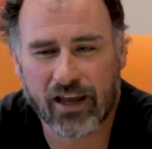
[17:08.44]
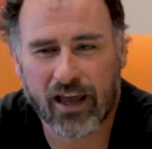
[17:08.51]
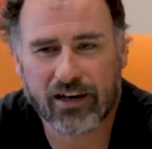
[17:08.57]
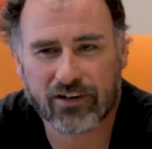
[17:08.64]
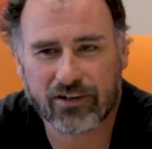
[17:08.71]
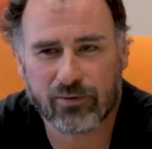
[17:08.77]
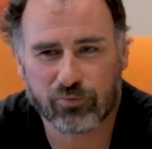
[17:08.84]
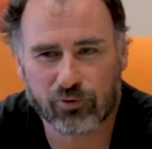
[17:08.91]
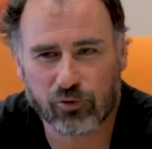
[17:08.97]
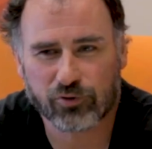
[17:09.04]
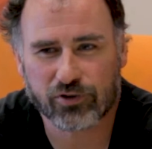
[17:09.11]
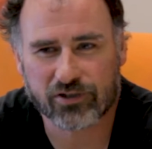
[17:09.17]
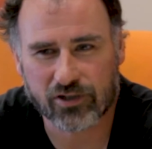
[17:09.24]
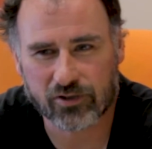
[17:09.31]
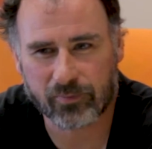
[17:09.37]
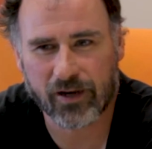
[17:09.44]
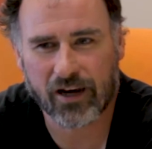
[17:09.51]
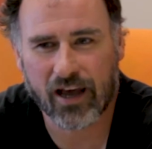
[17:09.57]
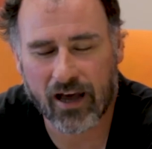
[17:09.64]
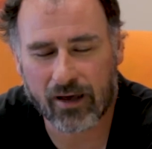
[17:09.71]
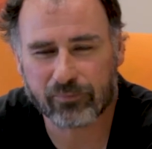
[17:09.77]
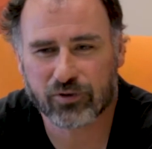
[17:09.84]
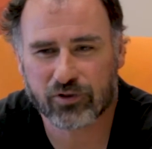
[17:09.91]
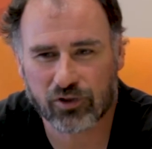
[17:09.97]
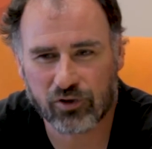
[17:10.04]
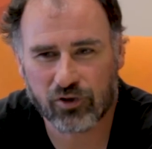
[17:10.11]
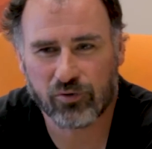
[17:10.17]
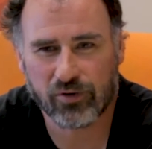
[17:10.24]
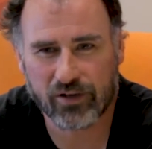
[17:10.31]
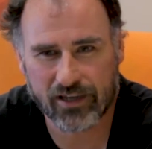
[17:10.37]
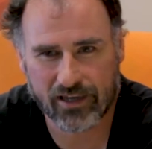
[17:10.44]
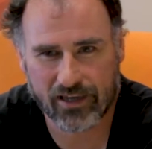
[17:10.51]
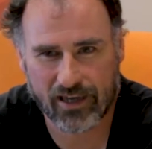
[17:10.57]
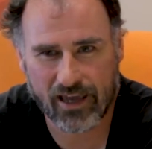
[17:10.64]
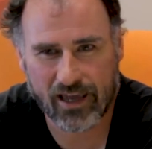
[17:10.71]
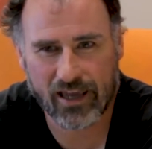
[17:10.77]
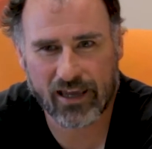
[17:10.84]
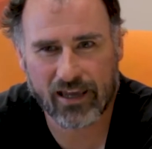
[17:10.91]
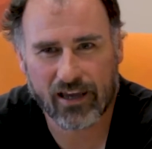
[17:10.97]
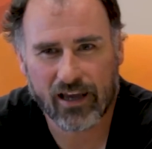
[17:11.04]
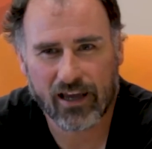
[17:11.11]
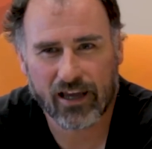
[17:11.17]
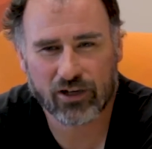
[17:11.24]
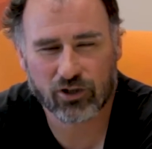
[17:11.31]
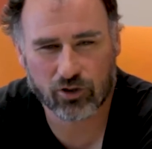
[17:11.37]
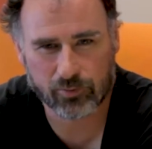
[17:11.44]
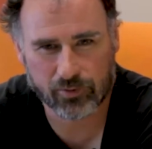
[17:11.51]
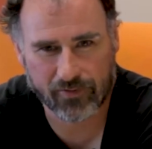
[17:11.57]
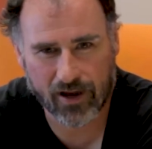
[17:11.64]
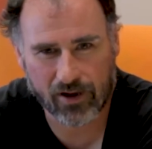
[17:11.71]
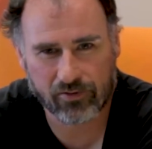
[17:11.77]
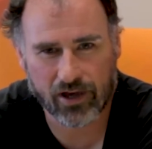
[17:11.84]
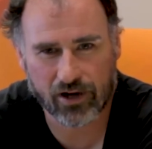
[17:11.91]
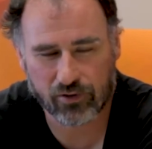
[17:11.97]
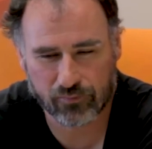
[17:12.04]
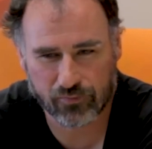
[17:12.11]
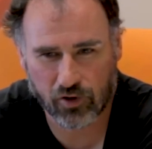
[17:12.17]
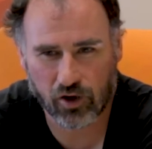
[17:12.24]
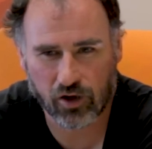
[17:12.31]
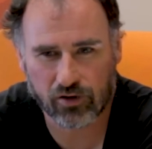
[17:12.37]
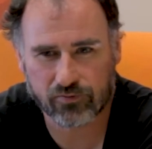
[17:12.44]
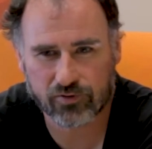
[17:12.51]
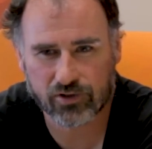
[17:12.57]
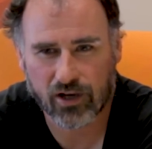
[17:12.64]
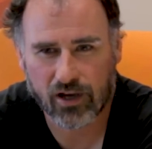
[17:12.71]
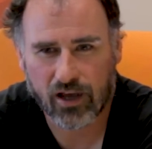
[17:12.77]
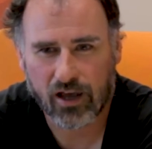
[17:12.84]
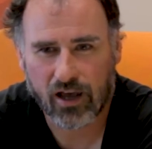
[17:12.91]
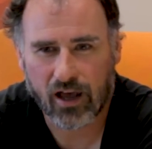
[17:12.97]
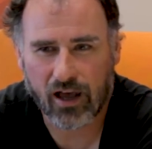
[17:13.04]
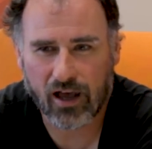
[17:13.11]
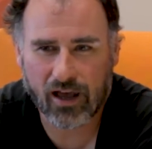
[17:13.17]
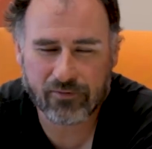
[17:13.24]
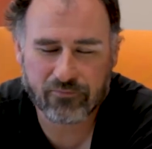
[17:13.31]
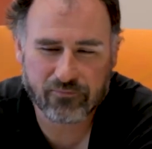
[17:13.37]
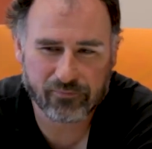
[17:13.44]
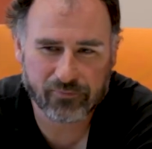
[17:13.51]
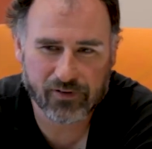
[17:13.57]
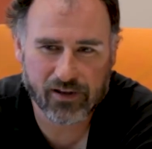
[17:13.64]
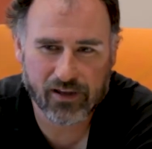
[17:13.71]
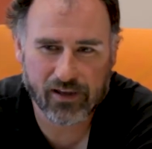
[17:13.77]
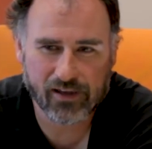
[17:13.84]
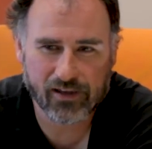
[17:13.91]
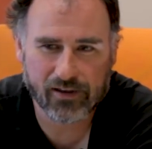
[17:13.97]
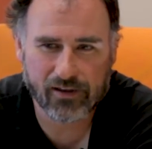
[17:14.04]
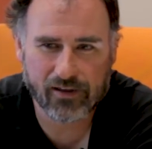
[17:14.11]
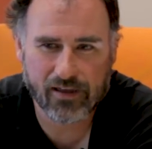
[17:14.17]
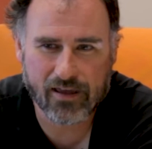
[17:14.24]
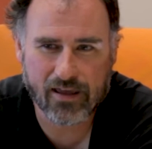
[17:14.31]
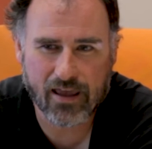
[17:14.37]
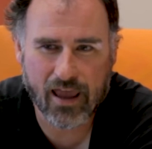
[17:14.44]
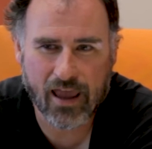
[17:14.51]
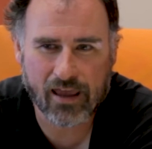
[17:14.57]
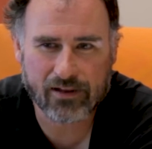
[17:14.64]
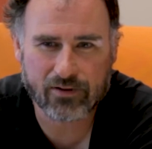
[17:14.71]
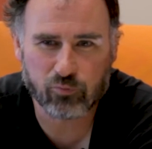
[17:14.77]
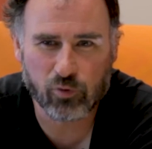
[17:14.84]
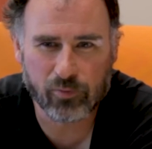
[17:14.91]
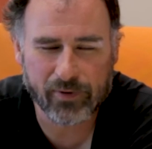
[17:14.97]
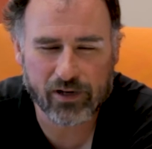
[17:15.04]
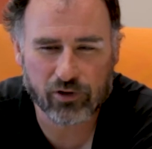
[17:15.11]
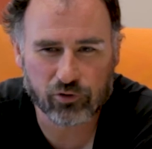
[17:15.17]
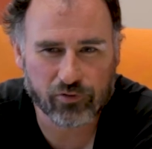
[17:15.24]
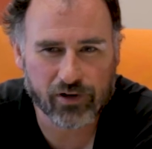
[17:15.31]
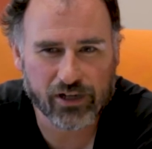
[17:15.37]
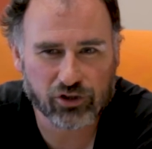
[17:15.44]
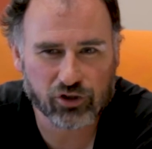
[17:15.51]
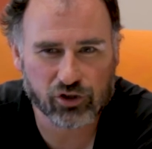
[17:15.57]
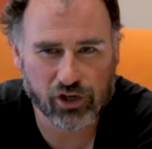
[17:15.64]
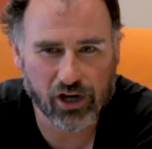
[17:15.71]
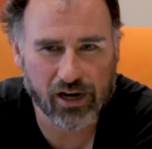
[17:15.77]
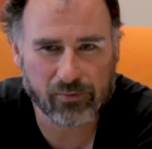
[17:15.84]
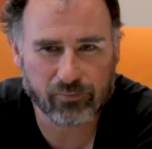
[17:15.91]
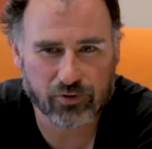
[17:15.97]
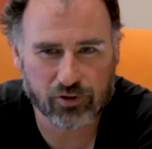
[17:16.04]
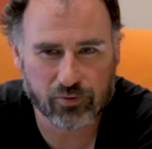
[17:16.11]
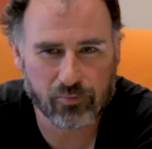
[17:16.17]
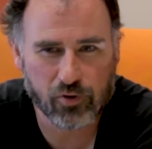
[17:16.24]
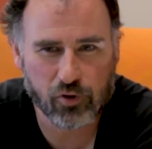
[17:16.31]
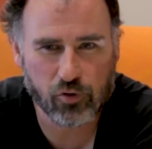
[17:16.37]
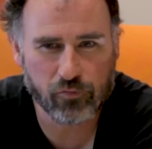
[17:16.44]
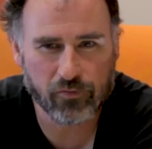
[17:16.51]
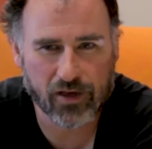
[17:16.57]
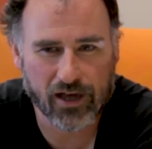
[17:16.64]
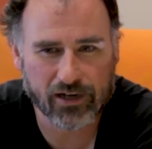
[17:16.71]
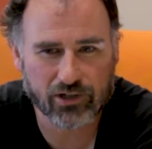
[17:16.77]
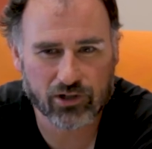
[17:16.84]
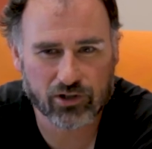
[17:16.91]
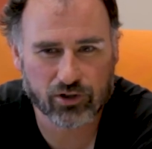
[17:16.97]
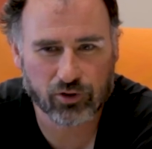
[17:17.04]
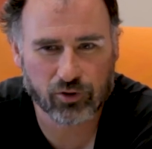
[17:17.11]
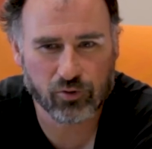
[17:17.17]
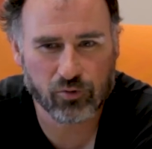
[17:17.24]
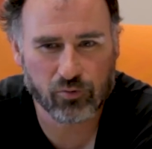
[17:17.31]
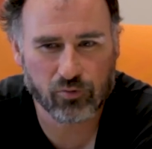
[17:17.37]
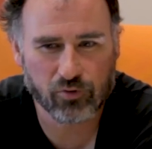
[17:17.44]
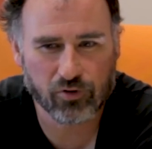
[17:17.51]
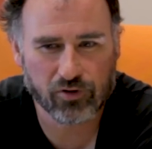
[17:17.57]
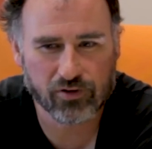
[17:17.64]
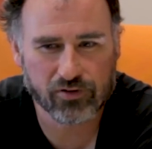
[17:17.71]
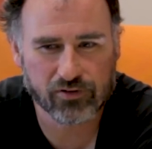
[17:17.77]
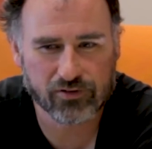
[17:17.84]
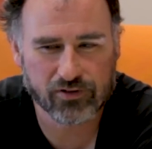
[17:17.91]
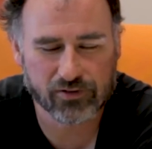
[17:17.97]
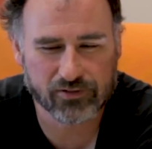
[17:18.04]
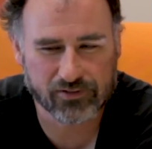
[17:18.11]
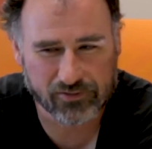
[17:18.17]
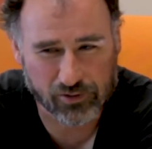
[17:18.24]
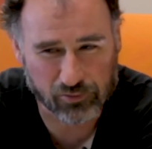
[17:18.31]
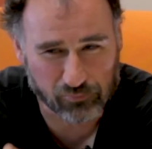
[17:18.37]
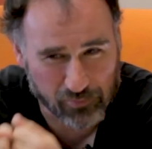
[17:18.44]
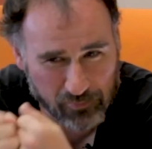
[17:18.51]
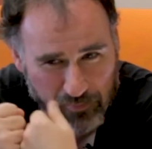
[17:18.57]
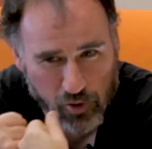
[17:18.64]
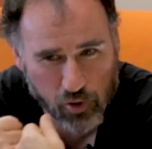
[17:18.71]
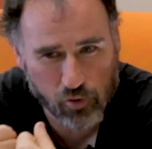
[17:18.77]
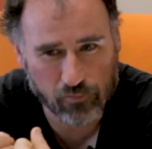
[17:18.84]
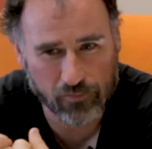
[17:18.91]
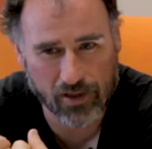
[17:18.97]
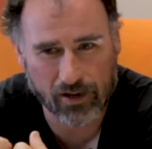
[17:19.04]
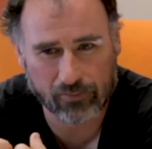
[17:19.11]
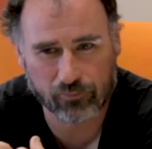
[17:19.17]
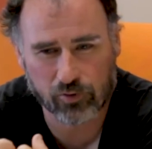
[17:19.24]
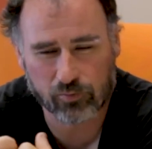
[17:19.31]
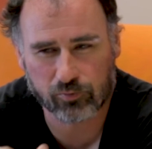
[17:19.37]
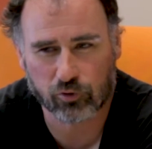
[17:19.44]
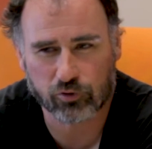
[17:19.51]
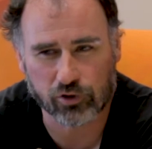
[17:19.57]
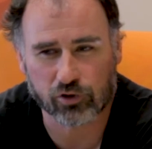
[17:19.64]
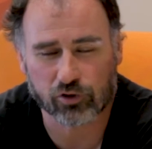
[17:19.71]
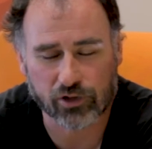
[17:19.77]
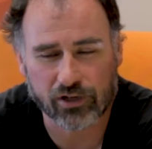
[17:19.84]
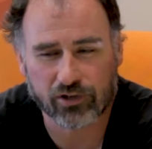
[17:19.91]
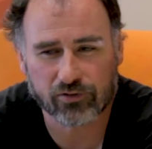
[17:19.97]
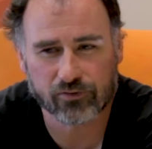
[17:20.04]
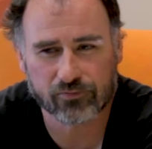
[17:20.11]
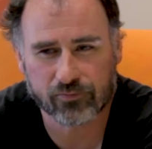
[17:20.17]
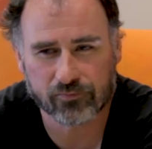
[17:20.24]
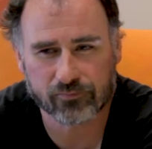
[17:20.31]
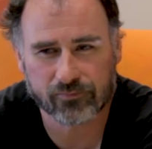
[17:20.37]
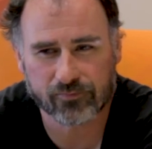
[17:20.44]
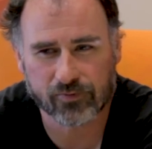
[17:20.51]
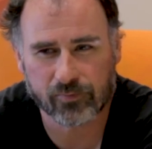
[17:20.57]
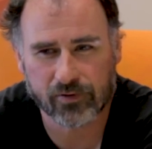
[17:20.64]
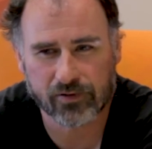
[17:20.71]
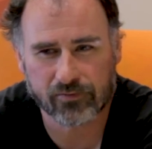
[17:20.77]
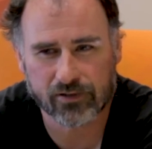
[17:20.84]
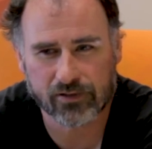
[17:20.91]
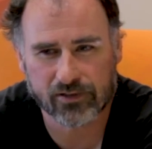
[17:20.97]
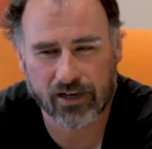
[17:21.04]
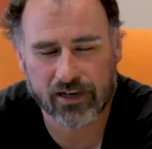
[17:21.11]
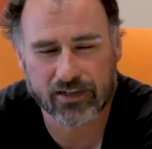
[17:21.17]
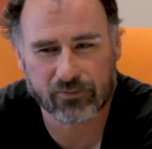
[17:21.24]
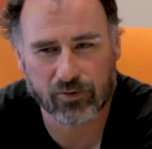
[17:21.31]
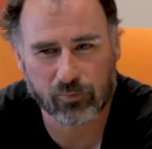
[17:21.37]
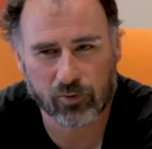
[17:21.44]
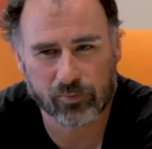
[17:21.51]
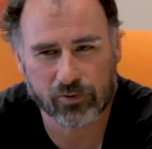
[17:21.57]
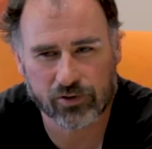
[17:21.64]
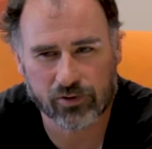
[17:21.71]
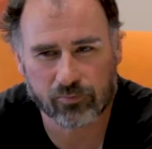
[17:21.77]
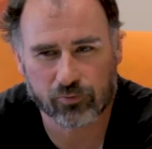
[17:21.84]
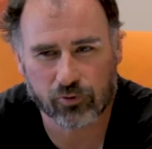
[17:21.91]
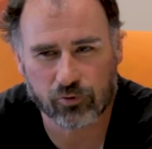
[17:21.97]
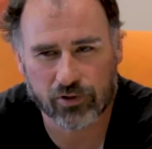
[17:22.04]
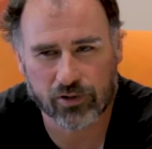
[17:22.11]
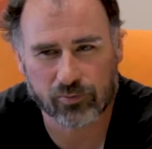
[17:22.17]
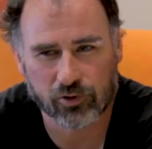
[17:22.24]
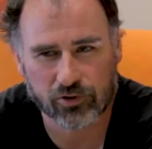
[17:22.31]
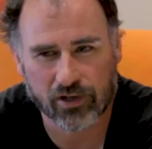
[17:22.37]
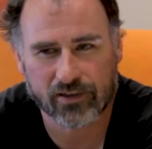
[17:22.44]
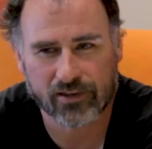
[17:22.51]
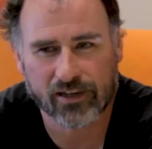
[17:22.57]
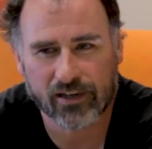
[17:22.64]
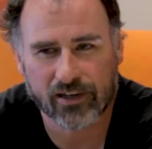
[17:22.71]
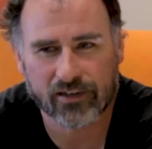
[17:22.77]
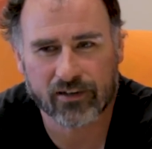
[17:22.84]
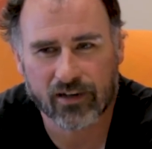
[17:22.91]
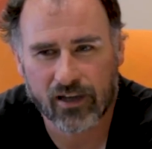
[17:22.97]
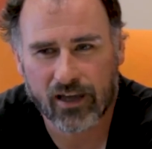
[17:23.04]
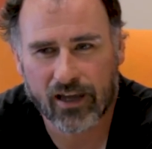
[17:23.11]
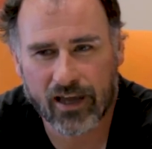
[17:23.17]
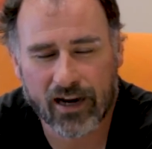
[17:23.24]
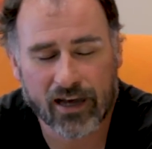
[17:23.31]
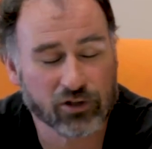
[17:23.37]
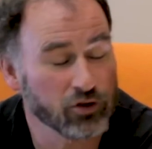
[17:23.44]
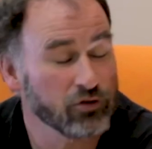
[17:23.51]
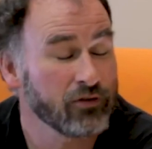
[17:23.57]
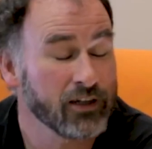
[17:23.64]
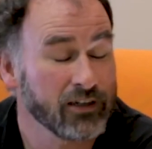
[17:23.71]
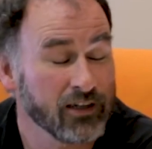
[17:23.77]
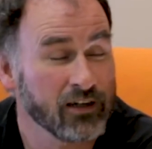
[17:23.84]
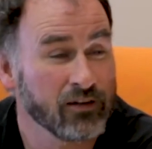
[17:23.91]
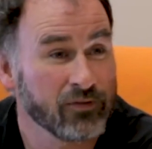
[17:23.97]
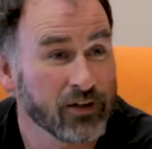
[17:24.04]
editing process has been absolutely key in terms of how that evolves, and it would be a great shame to move that to remove that for the process from the scientific publishing process, because I think it adds a great deal of